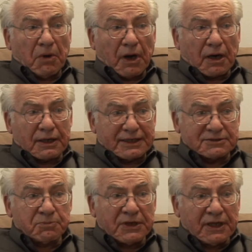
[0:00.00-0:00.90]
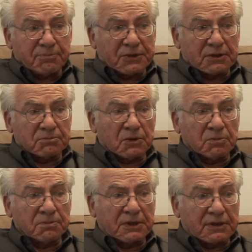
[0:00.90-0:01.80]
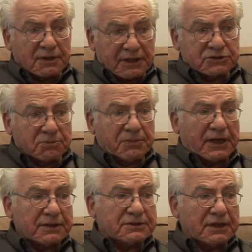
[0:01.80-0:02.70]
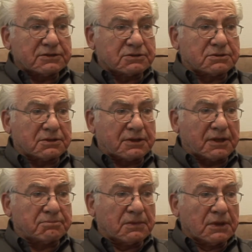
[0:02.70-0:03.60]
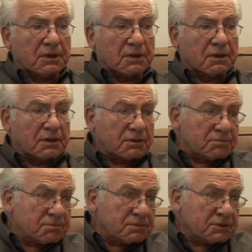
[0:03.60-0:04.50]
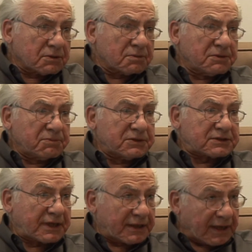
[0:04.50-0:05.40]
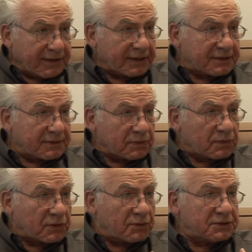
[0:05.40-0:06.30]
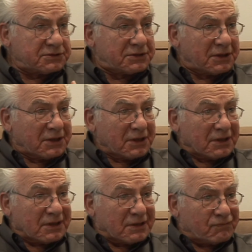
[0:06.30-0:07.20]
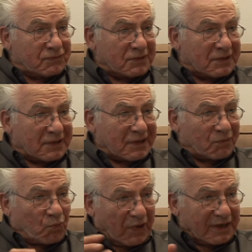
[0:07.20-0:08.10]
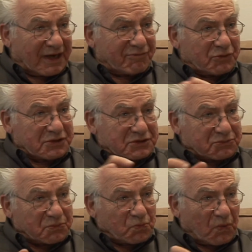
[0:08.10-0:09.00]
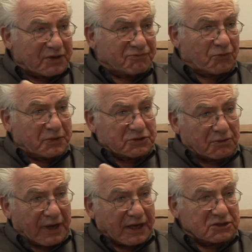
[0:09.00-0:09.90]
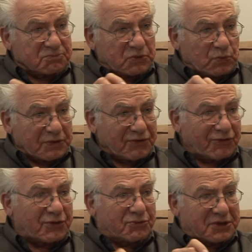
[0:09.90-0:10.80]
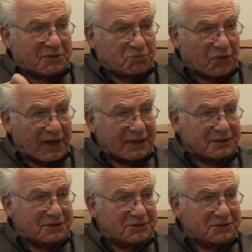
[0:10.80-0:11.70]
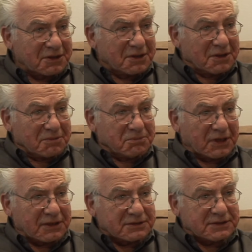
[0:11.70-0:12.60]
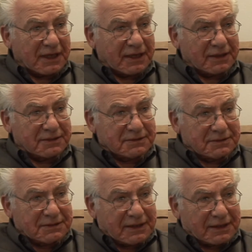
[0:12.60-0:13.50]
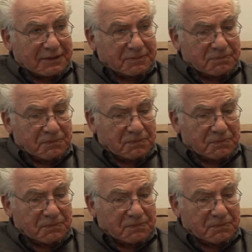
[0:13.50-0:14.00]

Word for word: are less manipulable, but unless you pay attention to them, uh, you can be misled. I think there is, even at one level, this wonderful interaction between theory and practice, but it's at a, at a,